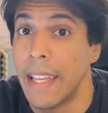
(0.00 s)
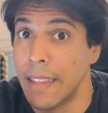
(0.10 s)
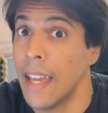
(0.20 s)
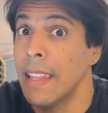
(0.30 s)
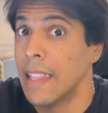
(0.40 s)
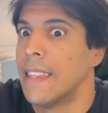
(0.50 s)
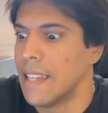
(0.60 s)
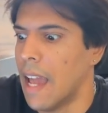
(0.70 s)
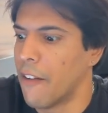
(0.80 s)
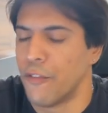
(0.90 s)
And then
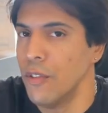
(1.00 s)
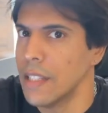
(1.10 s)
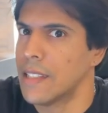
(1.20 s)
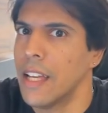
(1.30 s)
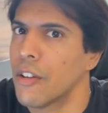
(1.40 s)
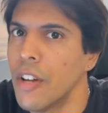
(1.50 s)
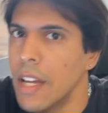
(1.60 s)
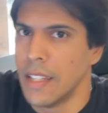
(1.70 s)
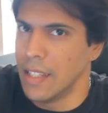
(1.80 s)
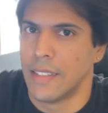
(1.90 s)
a few days later,
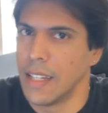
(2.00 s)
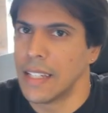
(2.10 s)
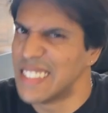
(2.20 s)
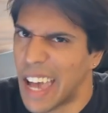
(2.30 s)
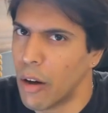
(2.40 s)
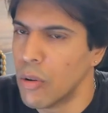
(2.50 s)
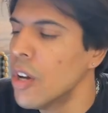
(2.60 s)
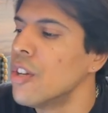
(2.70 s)
this thing is down.